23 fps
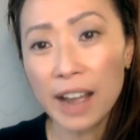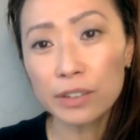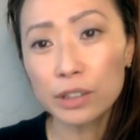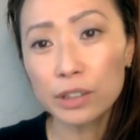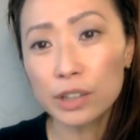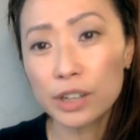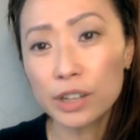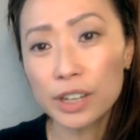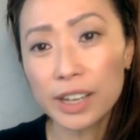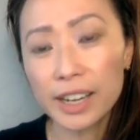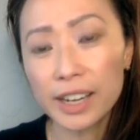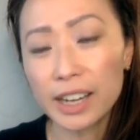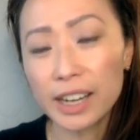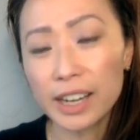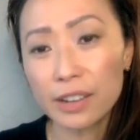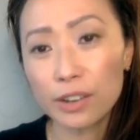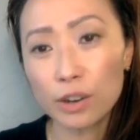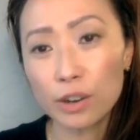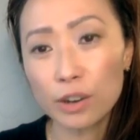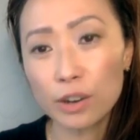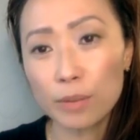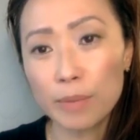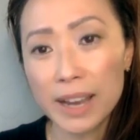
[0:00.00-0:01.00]
a look at any of
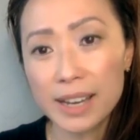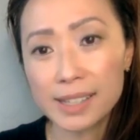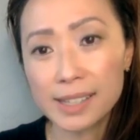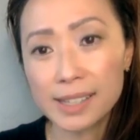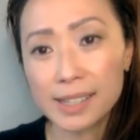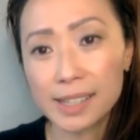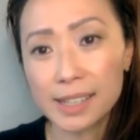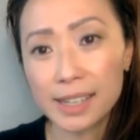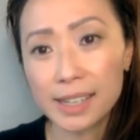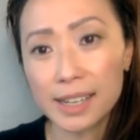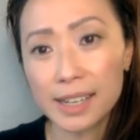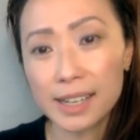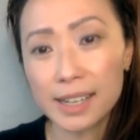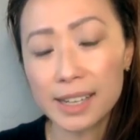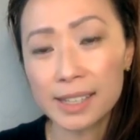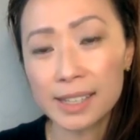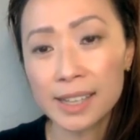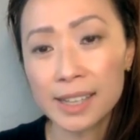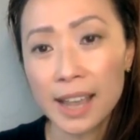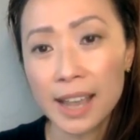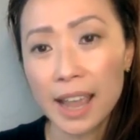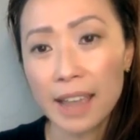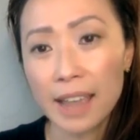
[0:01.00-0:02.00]
their mega cities
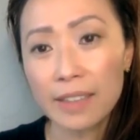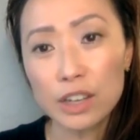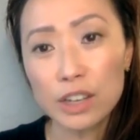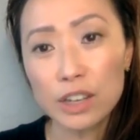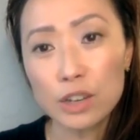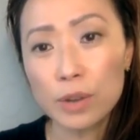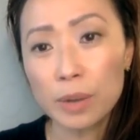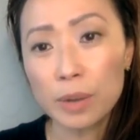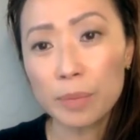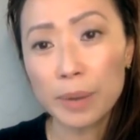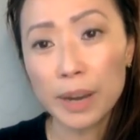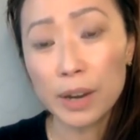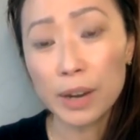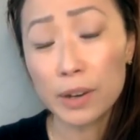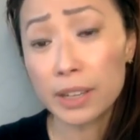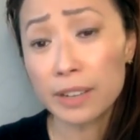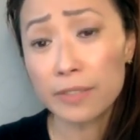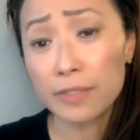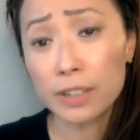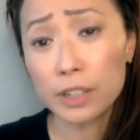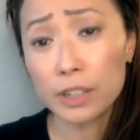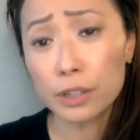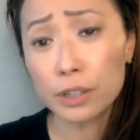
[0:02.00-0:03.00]
and then you compare it
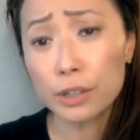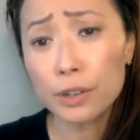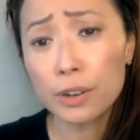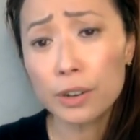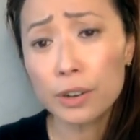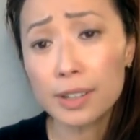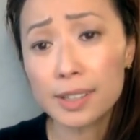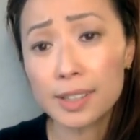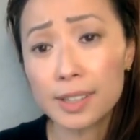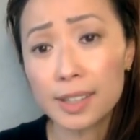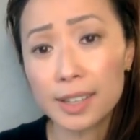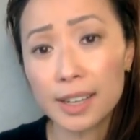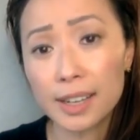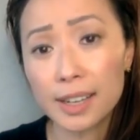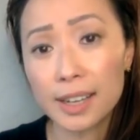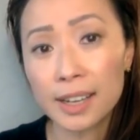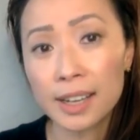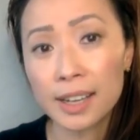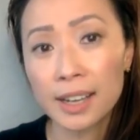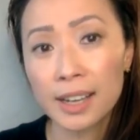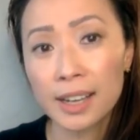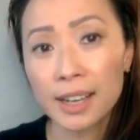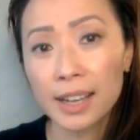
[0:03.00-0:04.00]
even to New York
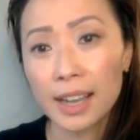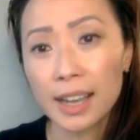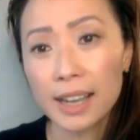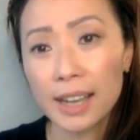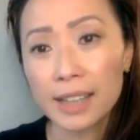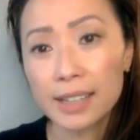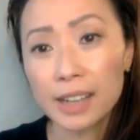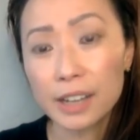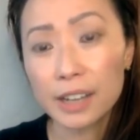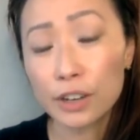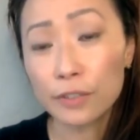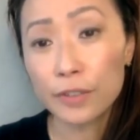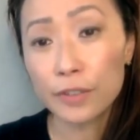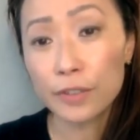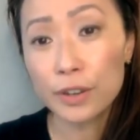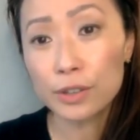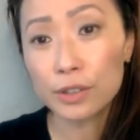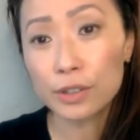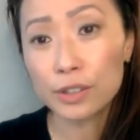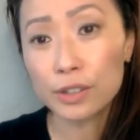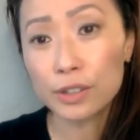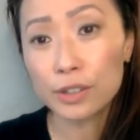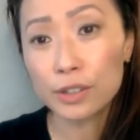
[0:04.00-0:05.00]
City, it's not
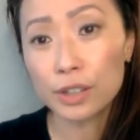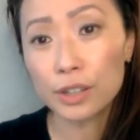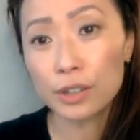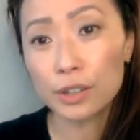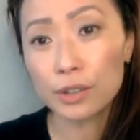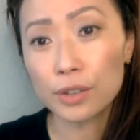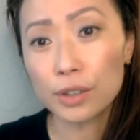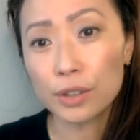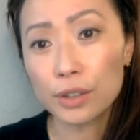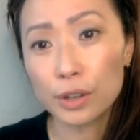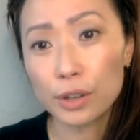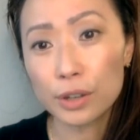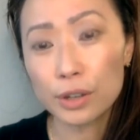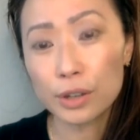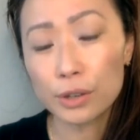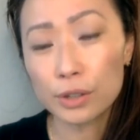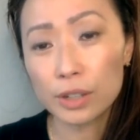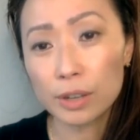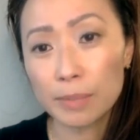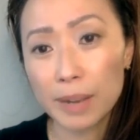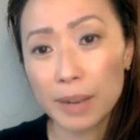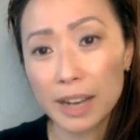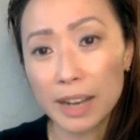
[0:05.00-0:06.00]
confusion to you that they're
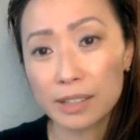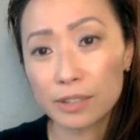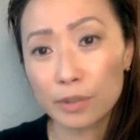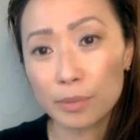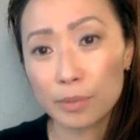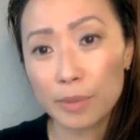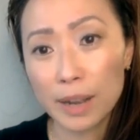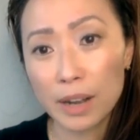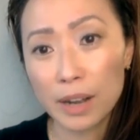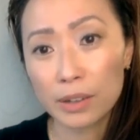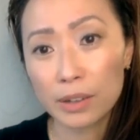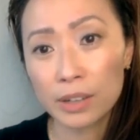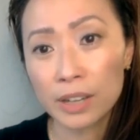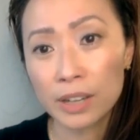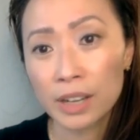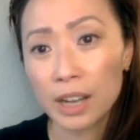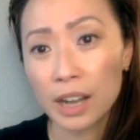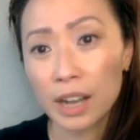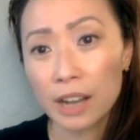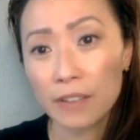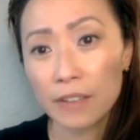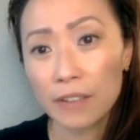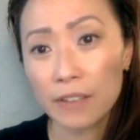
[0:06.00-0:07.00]
using a massive amount
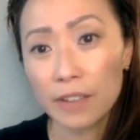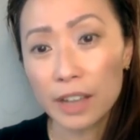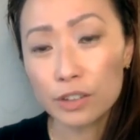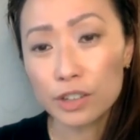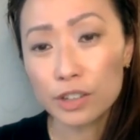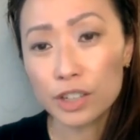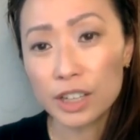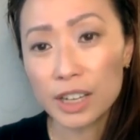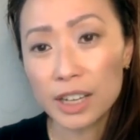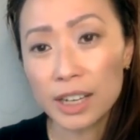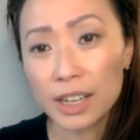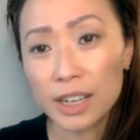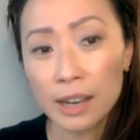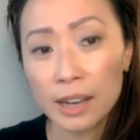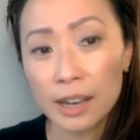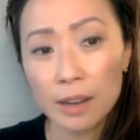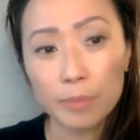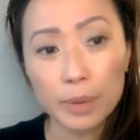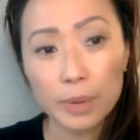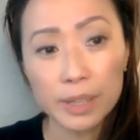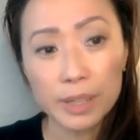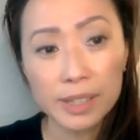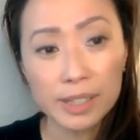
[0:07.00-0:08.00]
of energy,
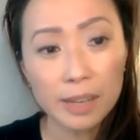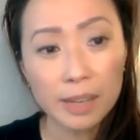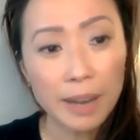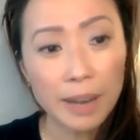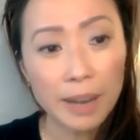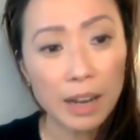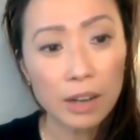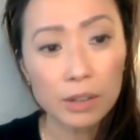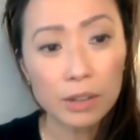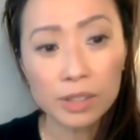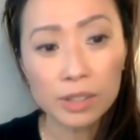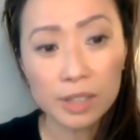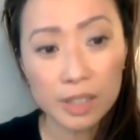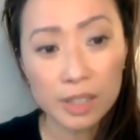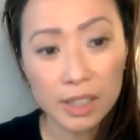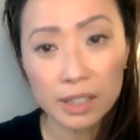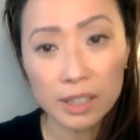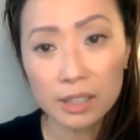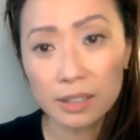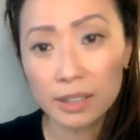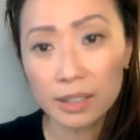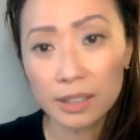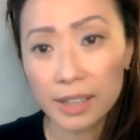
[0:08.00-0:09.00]
but somehow
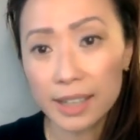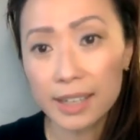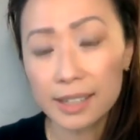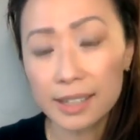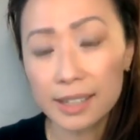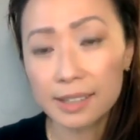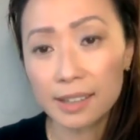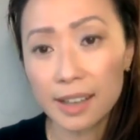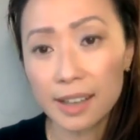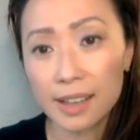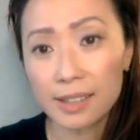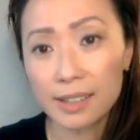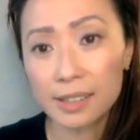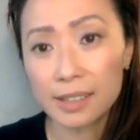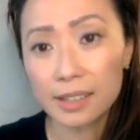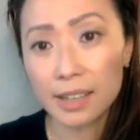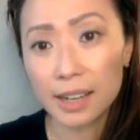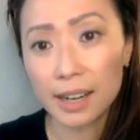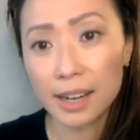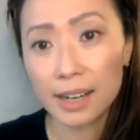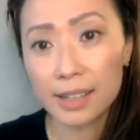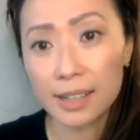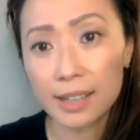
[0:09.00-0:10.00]
still it is less than the
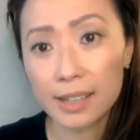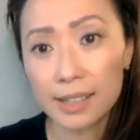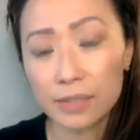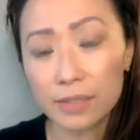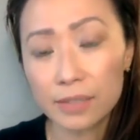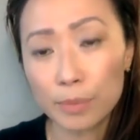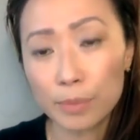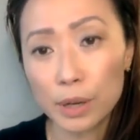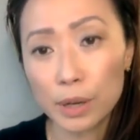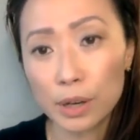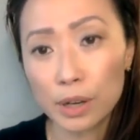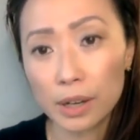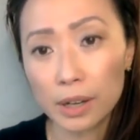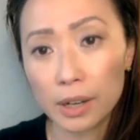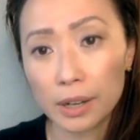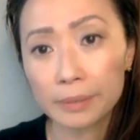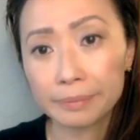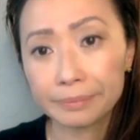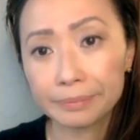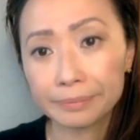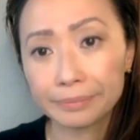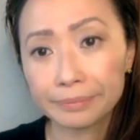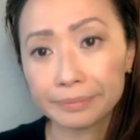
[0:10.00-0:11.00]
United States of America